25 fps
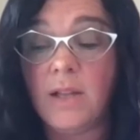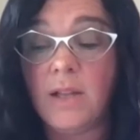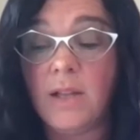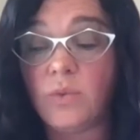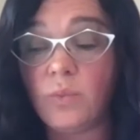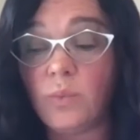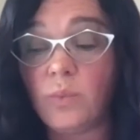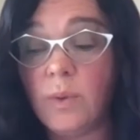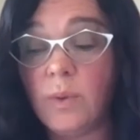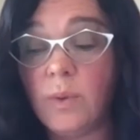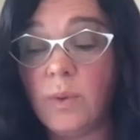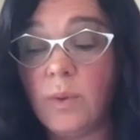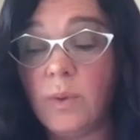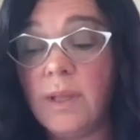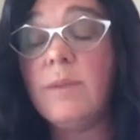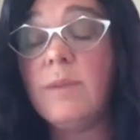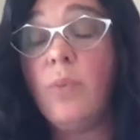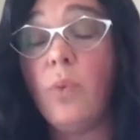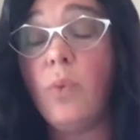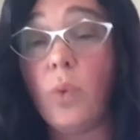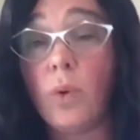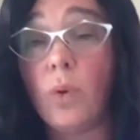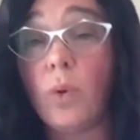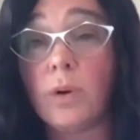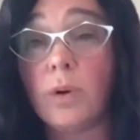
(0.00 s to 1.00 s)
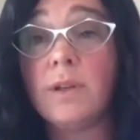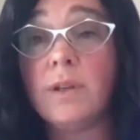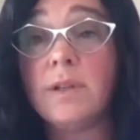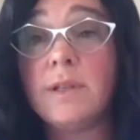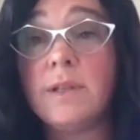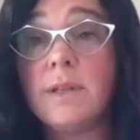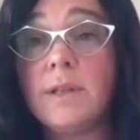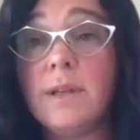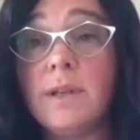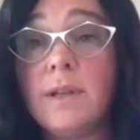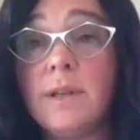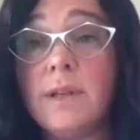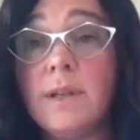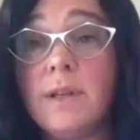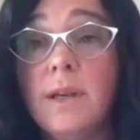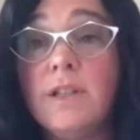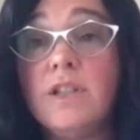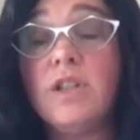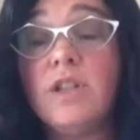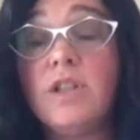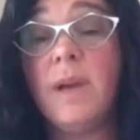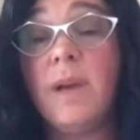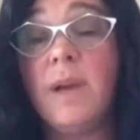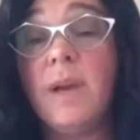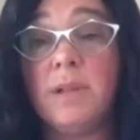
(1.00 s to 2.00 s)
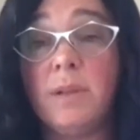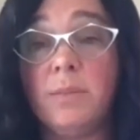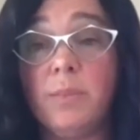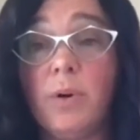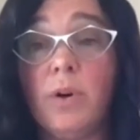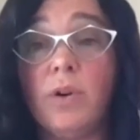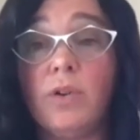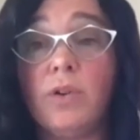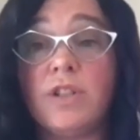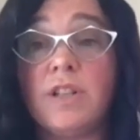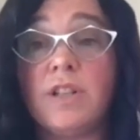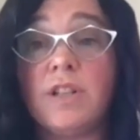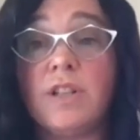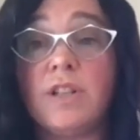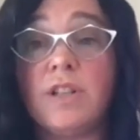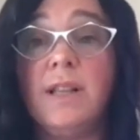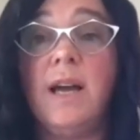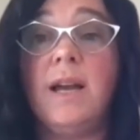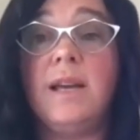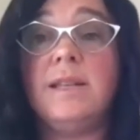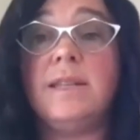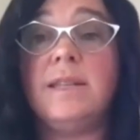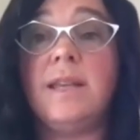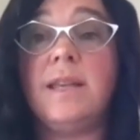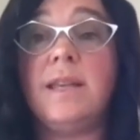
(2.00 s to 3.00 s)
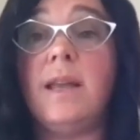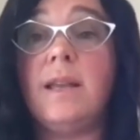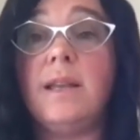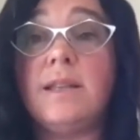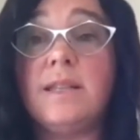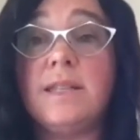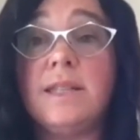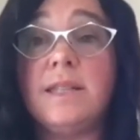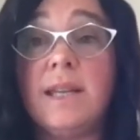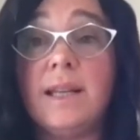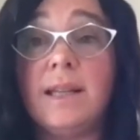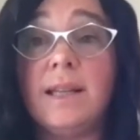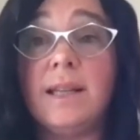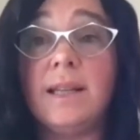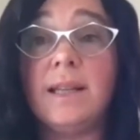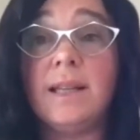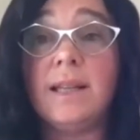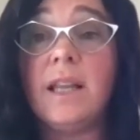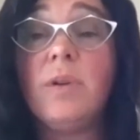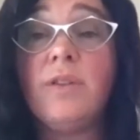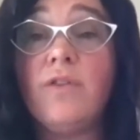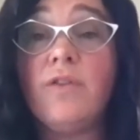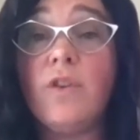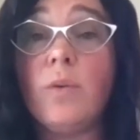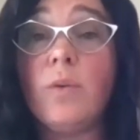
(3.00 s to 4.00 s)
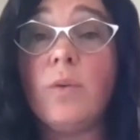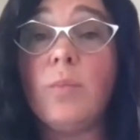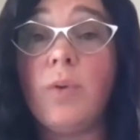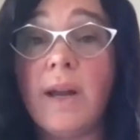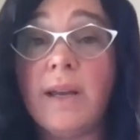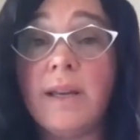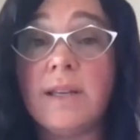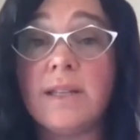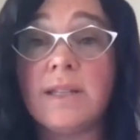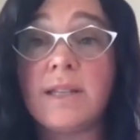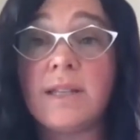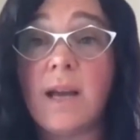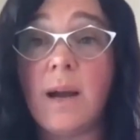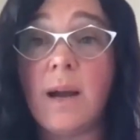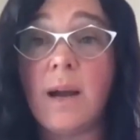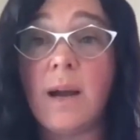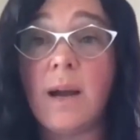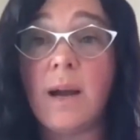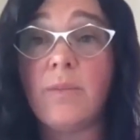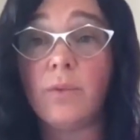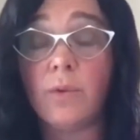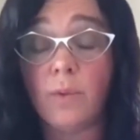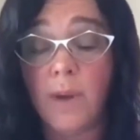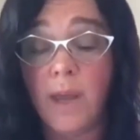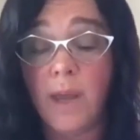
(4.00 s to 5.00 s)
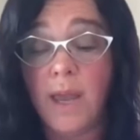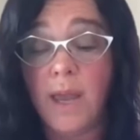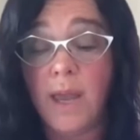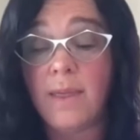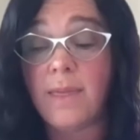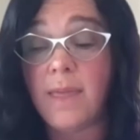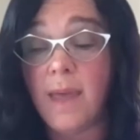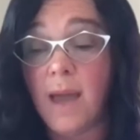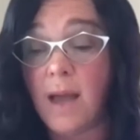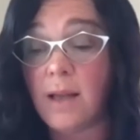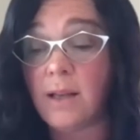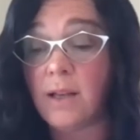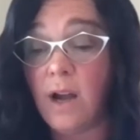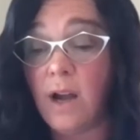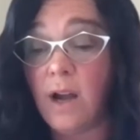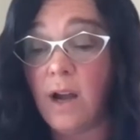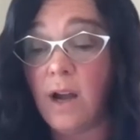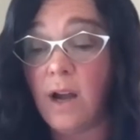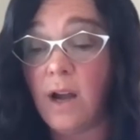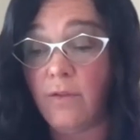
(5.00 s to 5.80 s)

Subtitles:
It's really important to be able to personalize and see a little bit of your brightness come through in that